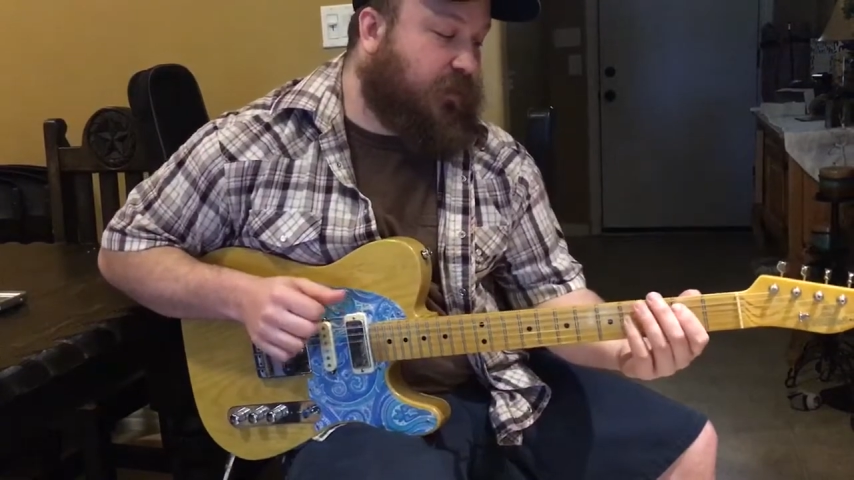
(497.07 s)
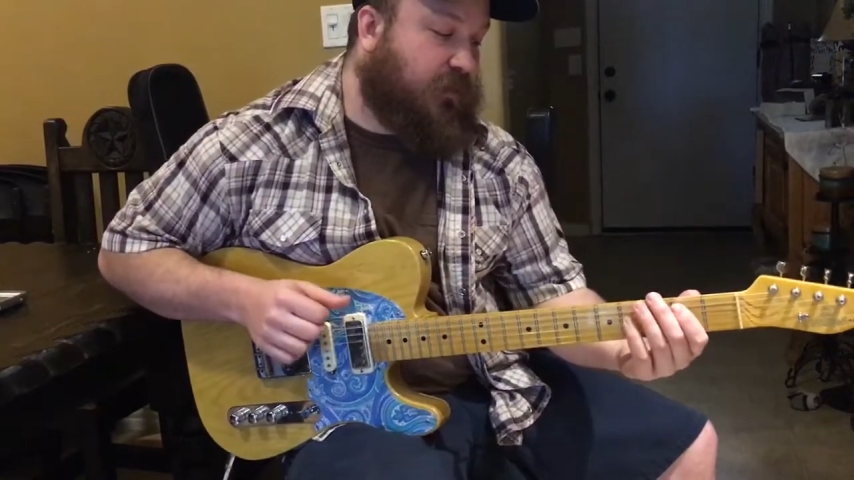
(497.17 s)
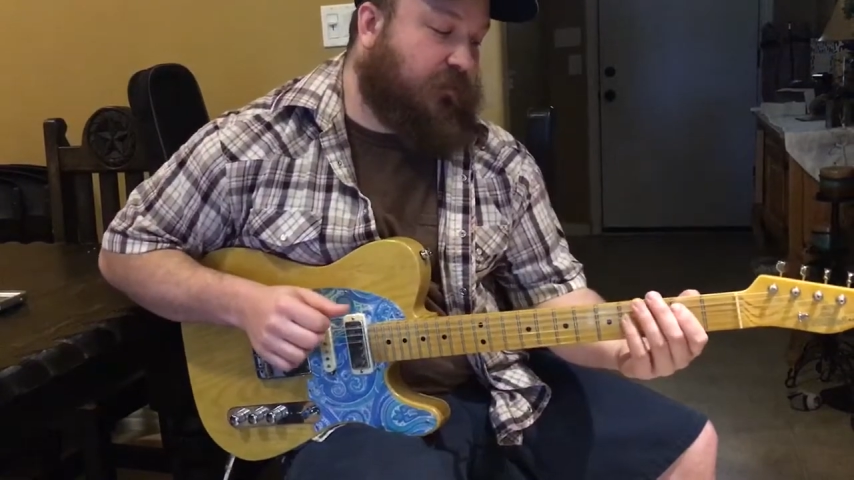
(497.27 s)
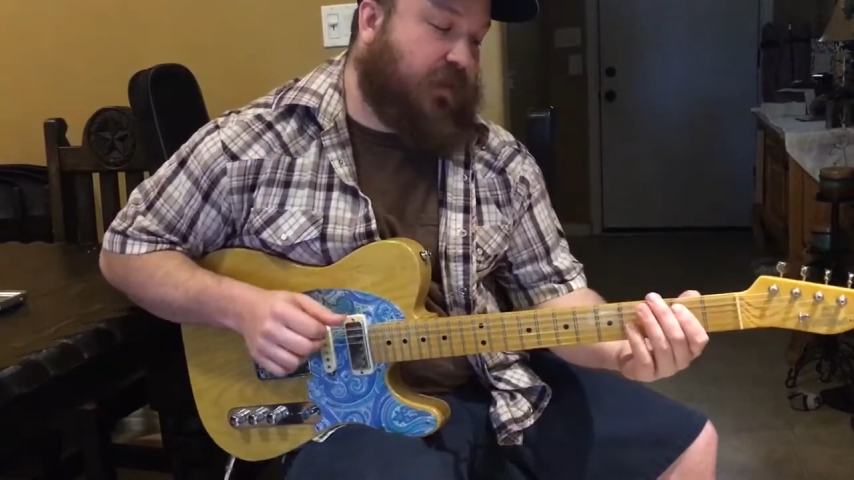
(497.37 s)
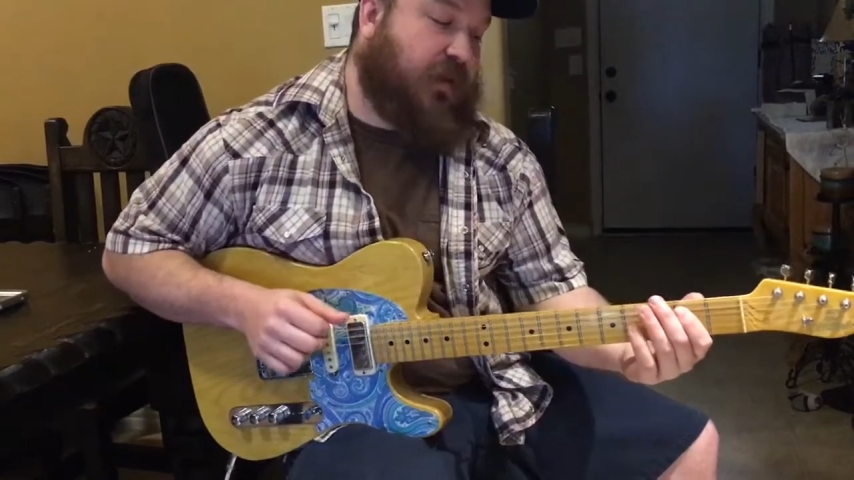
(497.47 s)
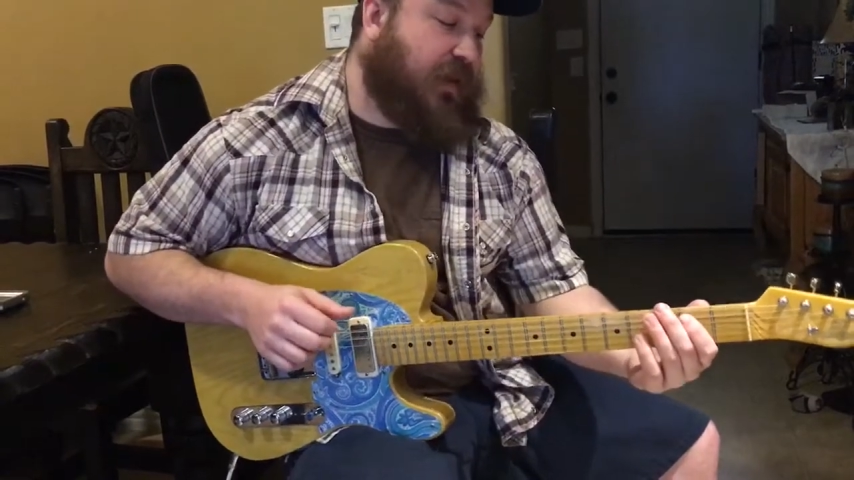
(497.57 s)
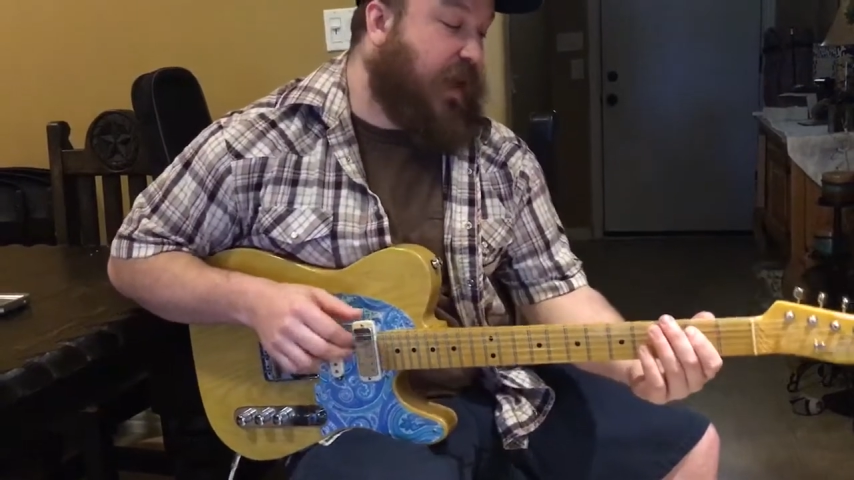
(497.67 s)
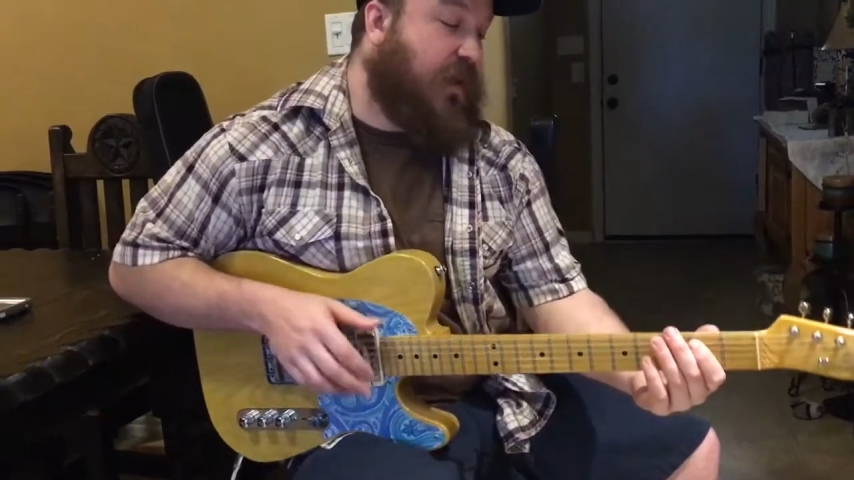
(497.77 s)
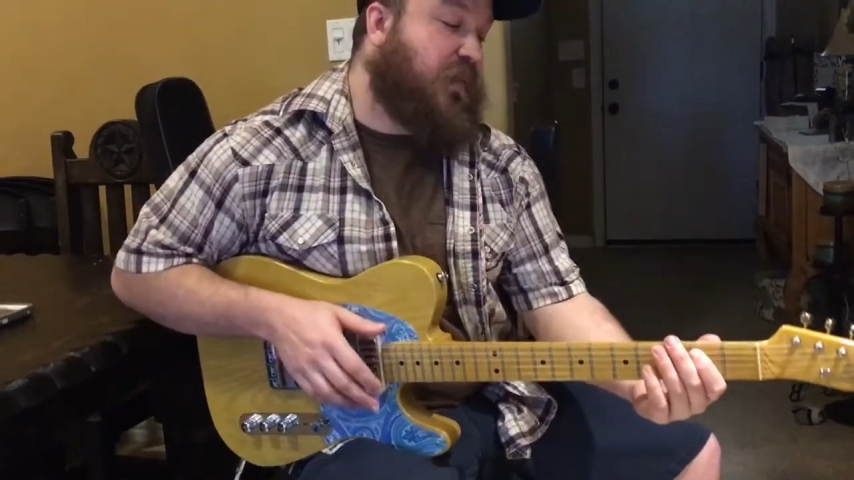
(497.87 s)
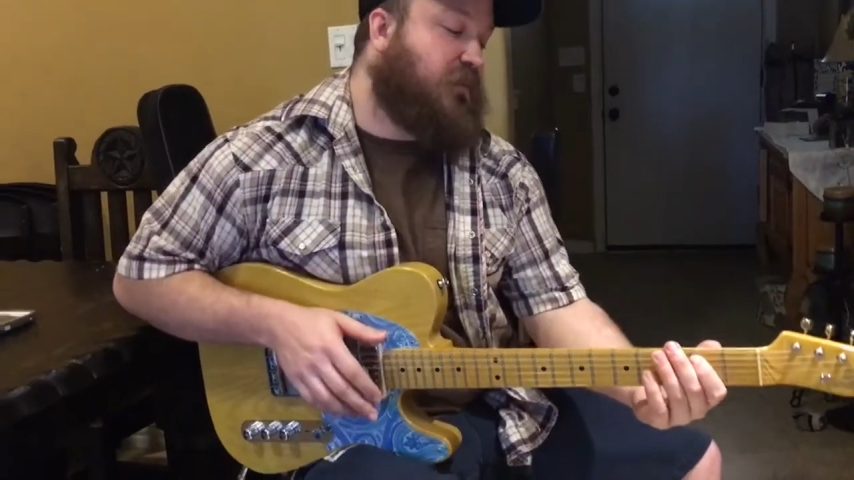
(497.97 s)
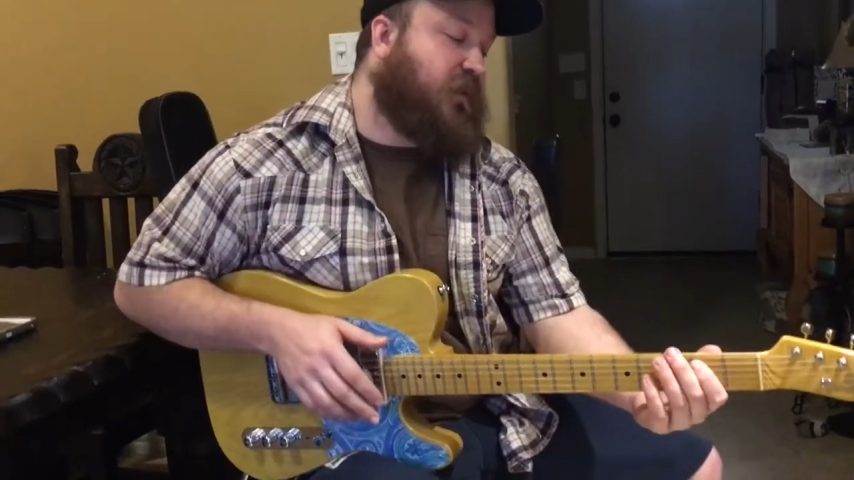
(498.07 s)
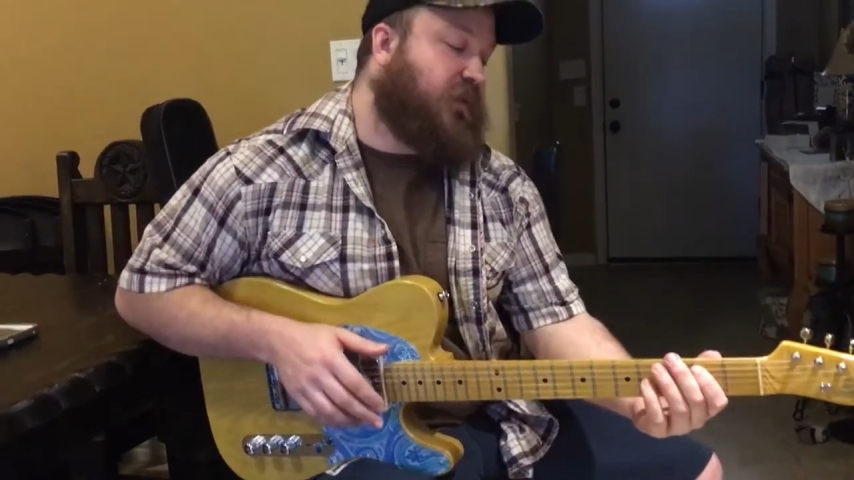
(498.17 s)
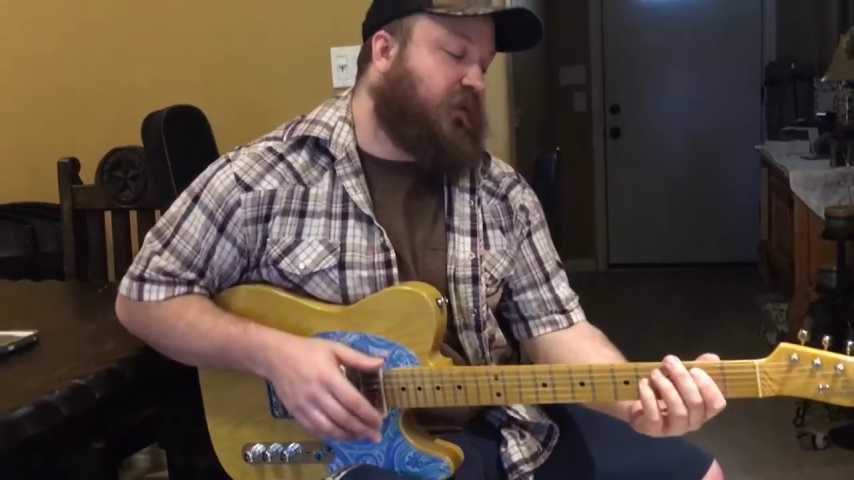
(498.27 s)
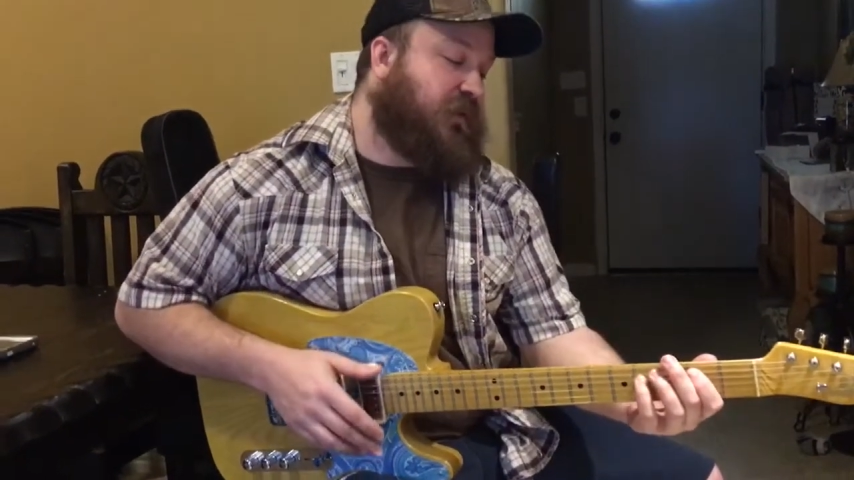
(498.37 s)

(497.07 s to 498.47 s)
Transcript: can play happy blues.